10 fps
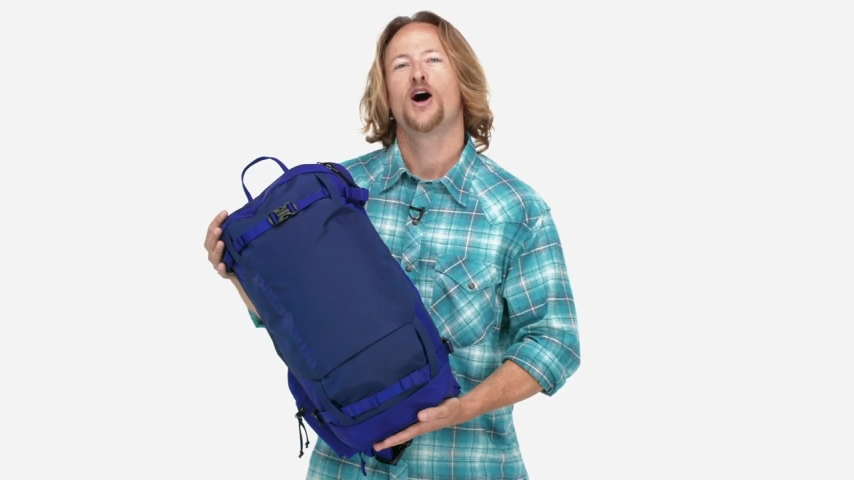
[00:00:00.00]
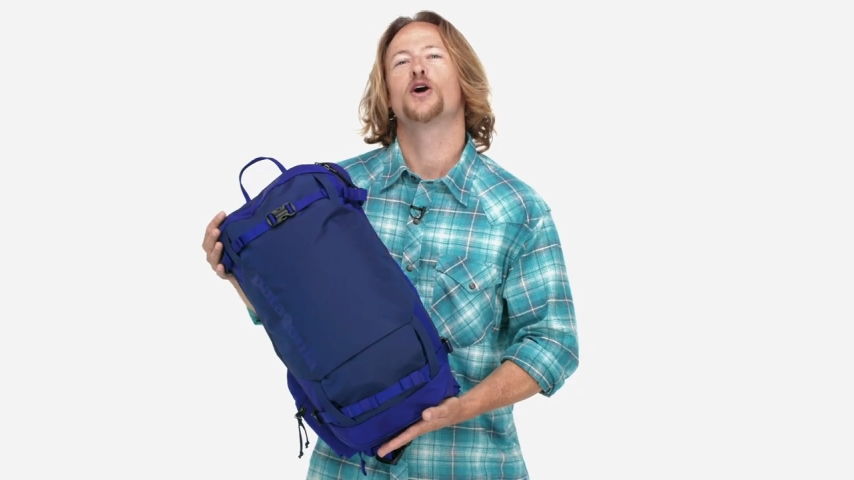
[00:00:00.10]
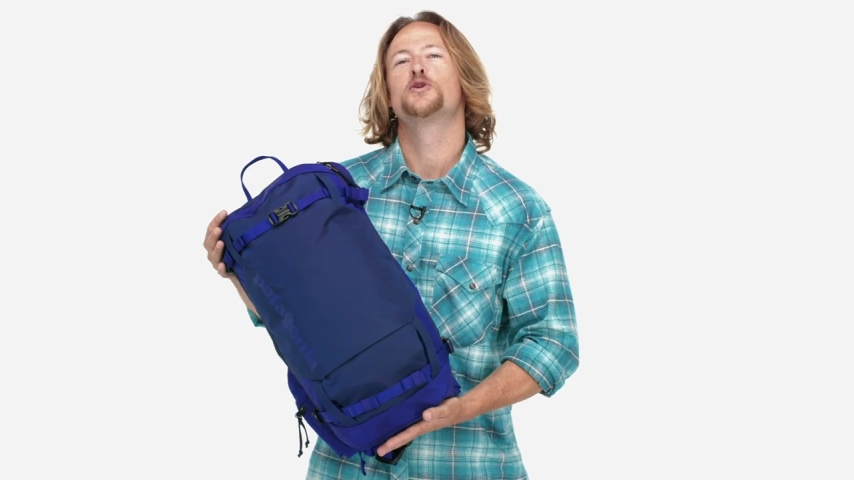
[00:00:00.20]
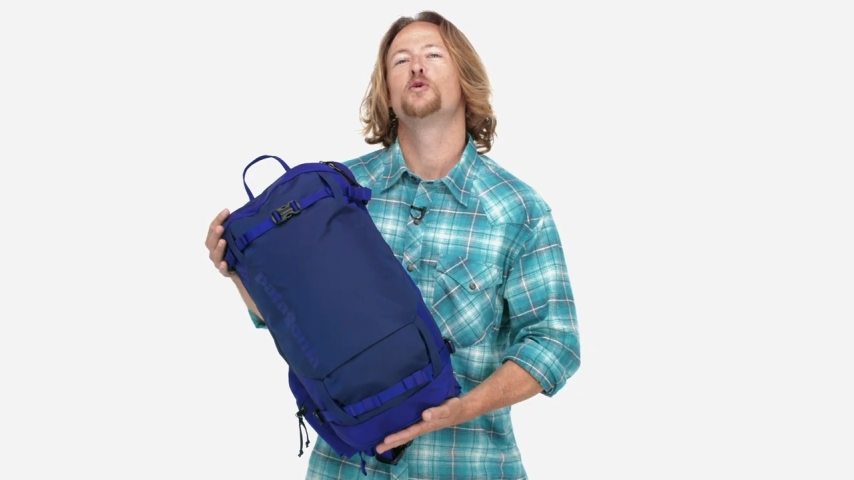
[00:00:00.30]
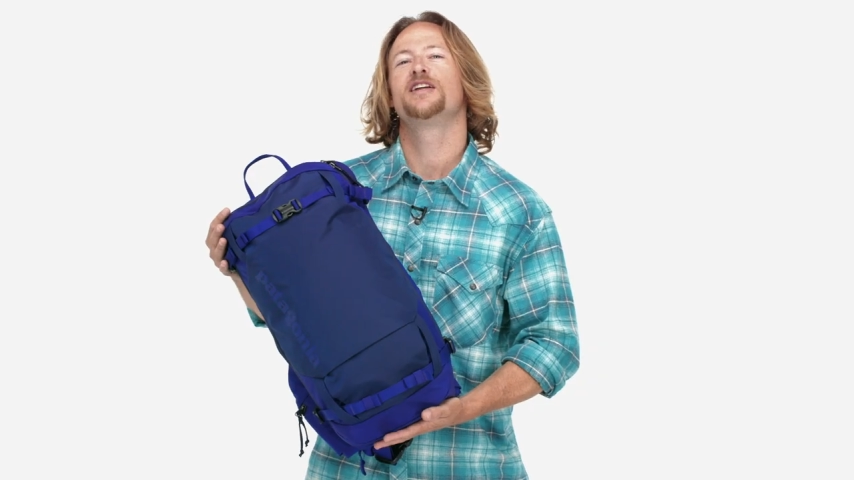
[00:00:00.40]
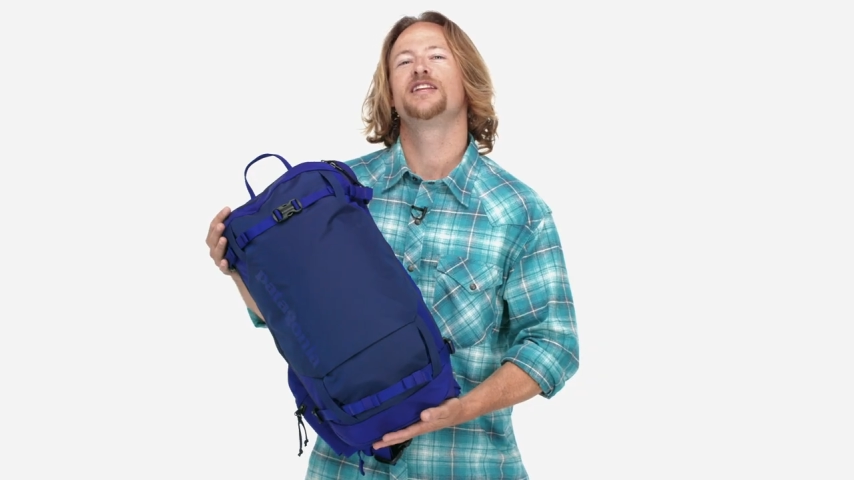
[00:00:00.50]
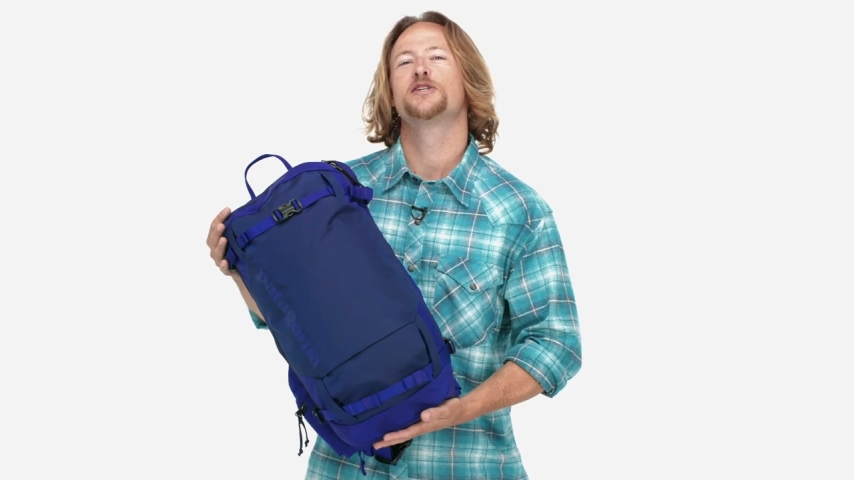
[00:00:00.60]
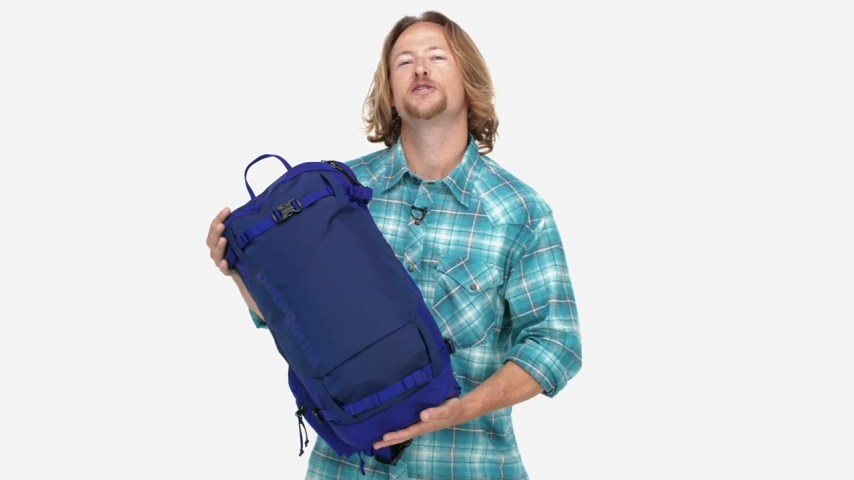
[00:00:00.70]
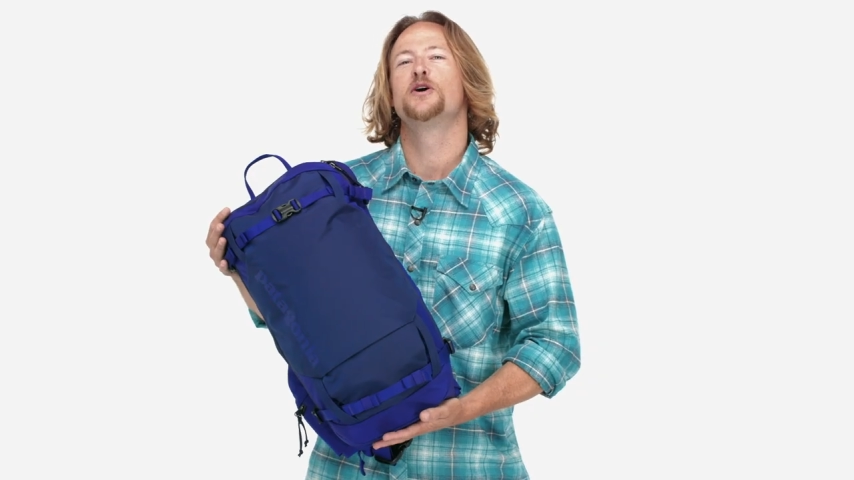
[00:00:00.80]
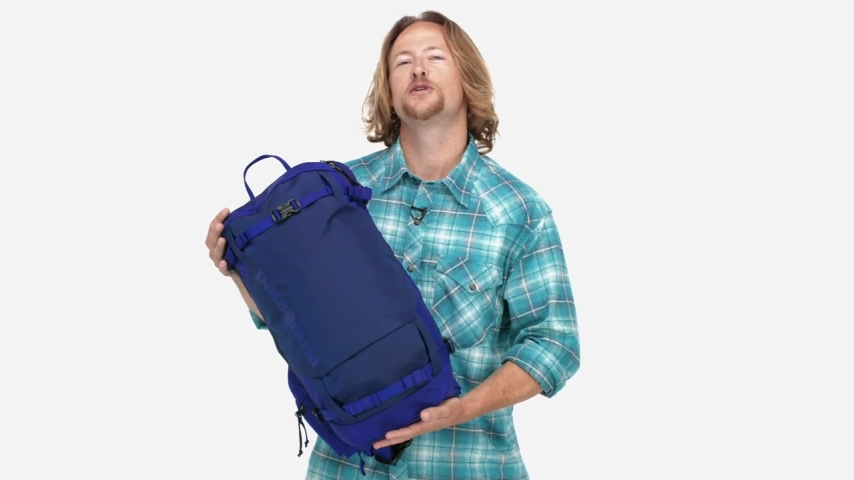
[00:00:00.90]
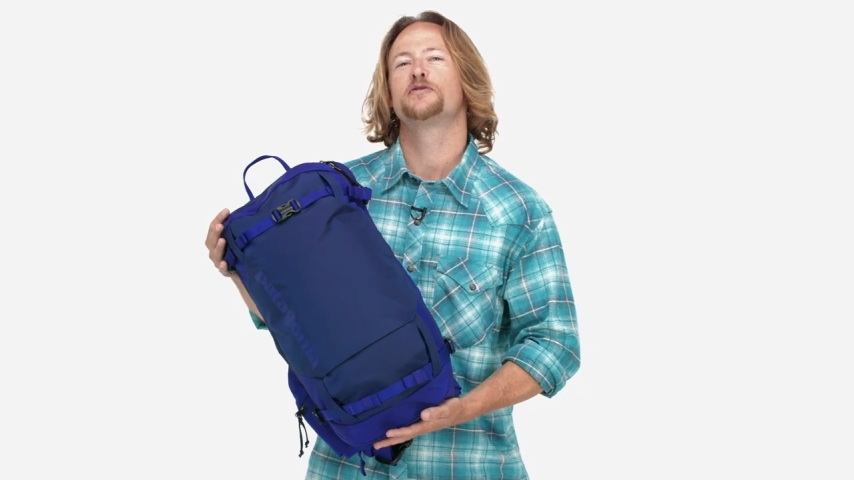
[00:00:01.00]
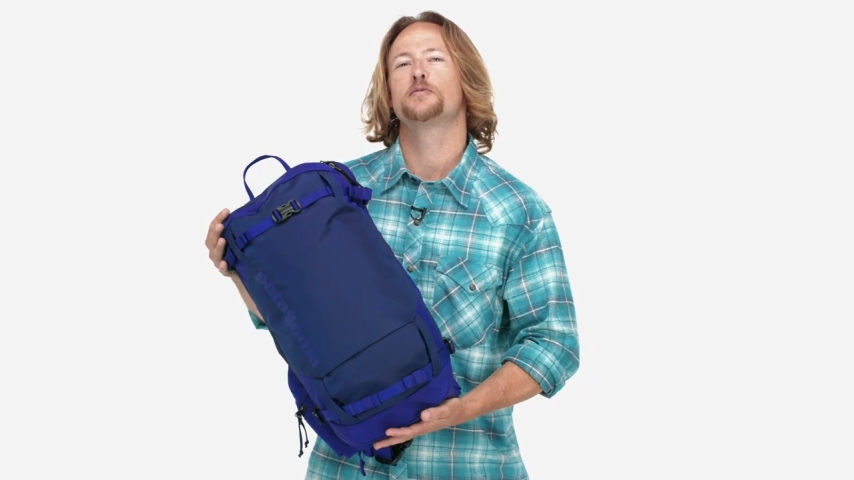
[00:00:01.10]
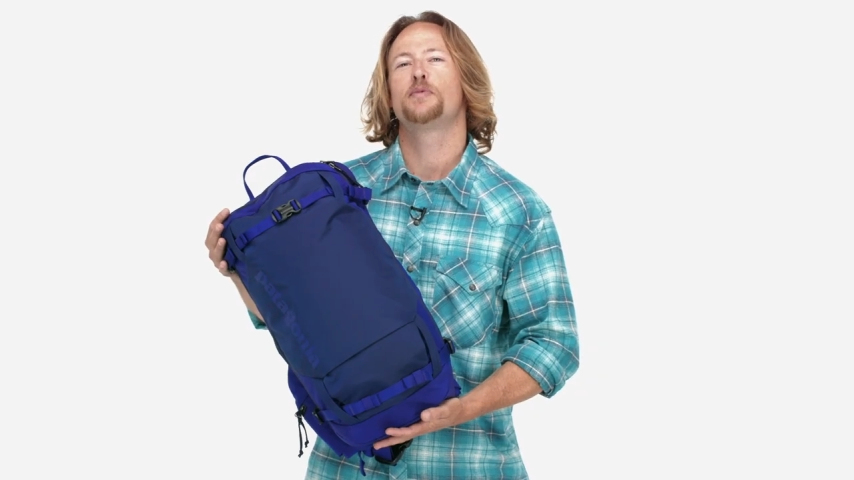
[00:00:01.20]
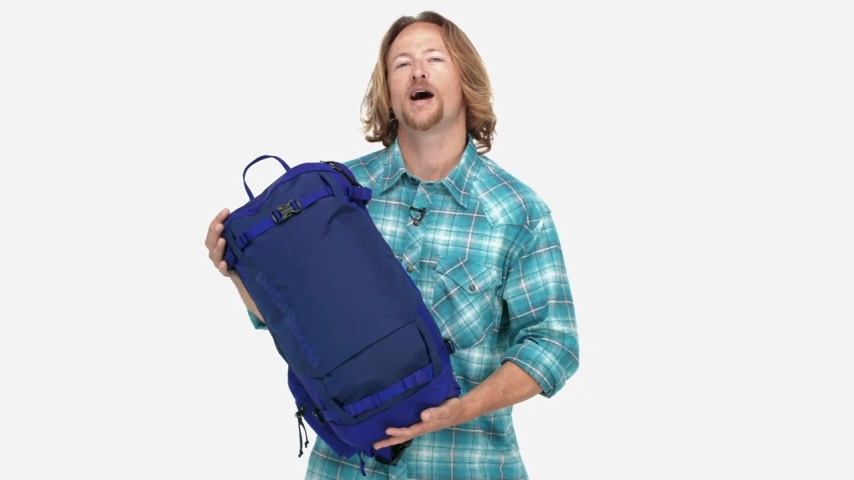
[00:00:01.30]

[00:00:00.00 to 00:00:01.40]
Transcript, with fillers: Our 20 liter Snowdrifter